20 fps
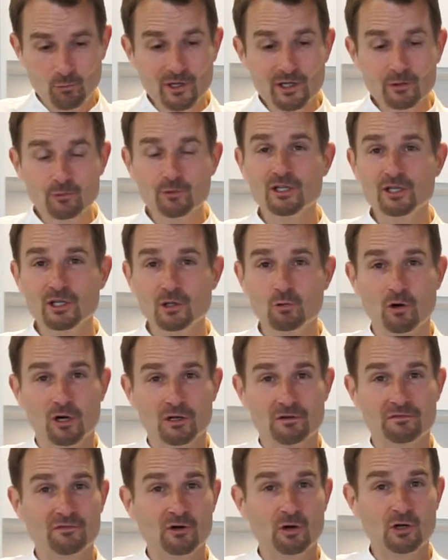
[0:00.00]
we really want
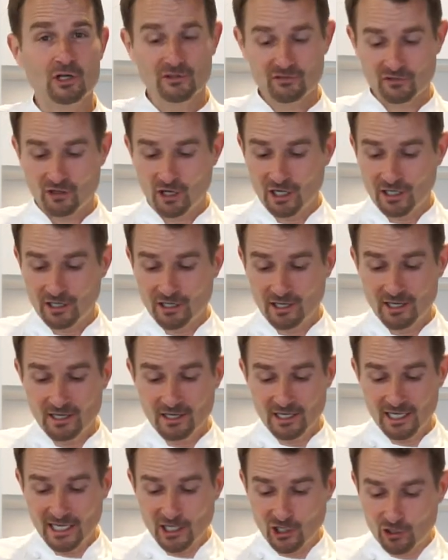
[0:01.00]
to focus on
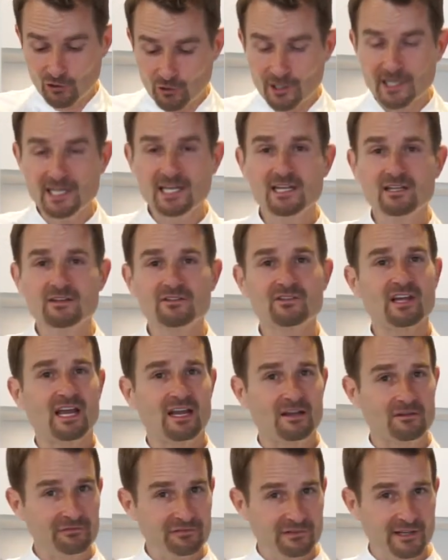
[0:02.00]
ingredients
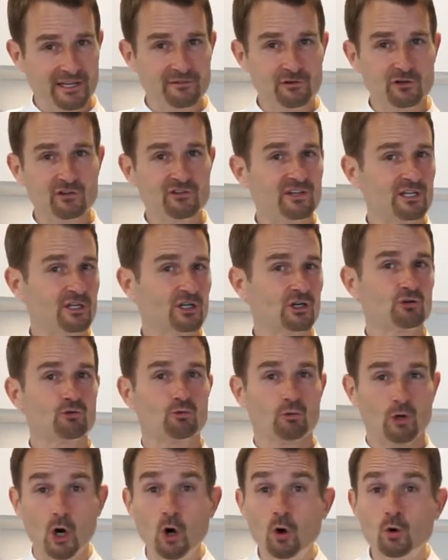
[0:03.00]
and flavors that are
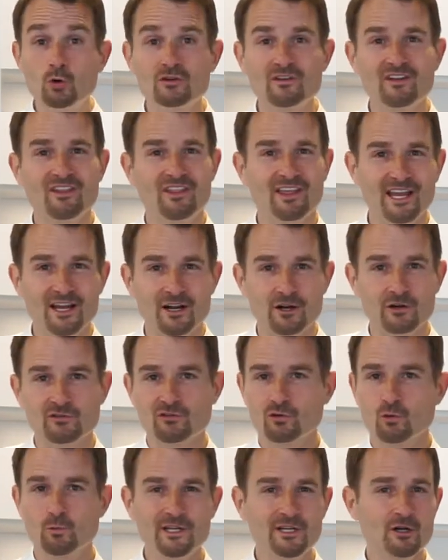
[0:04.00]
grown there.
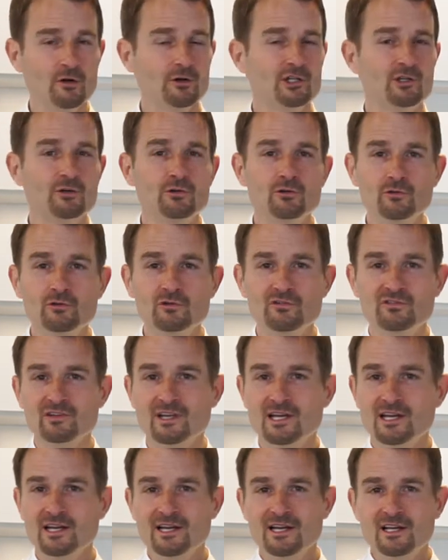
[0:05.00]
So we don't use
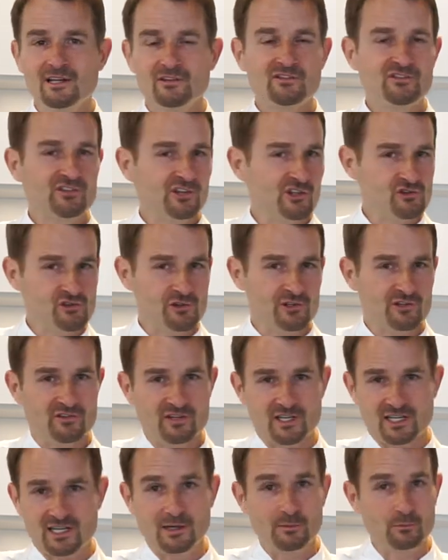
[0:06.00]
citrus
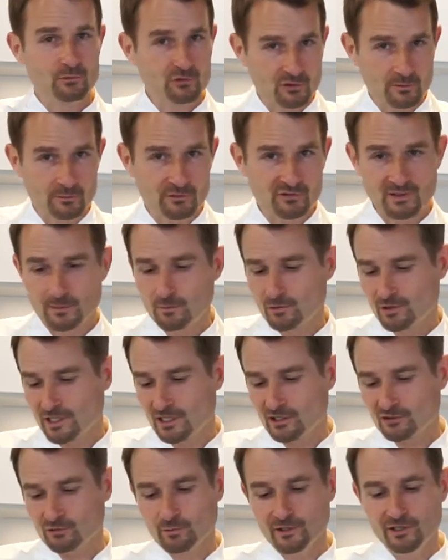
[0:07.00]
that comes from somewhere
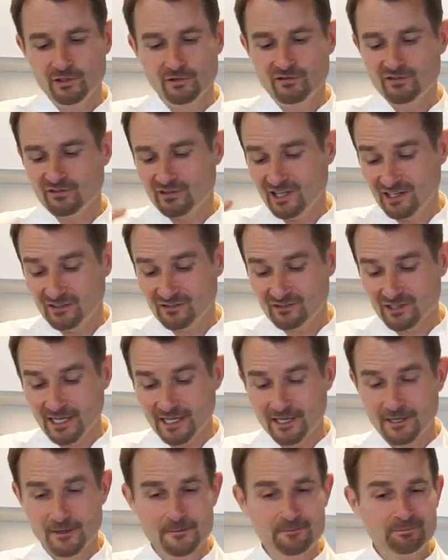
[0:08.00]
else. We use things like
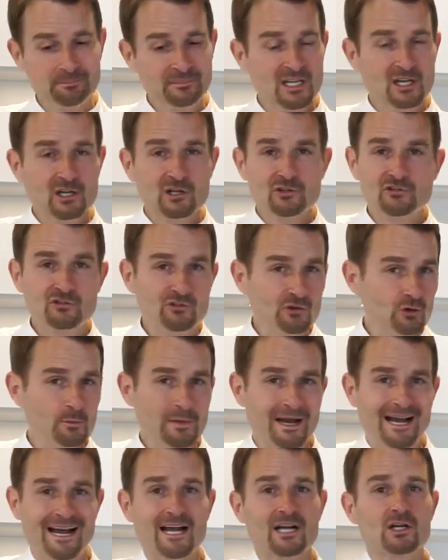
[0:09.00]

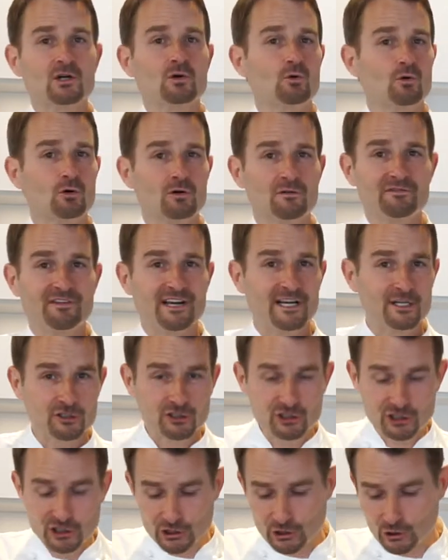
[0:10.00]
sumac or
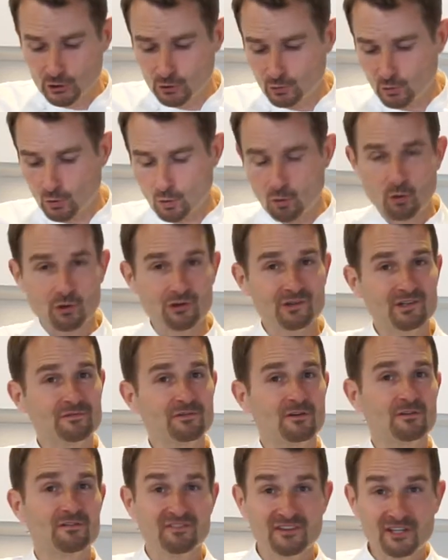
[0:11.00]
verjus or
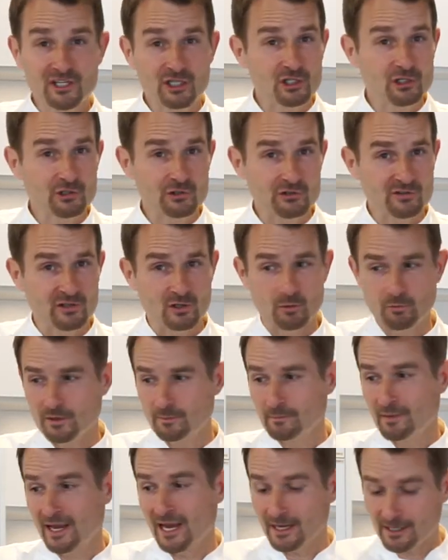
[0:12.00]
different vinegars that we
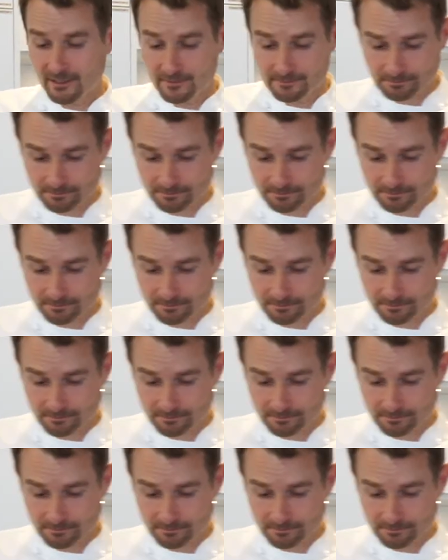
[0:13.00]
make.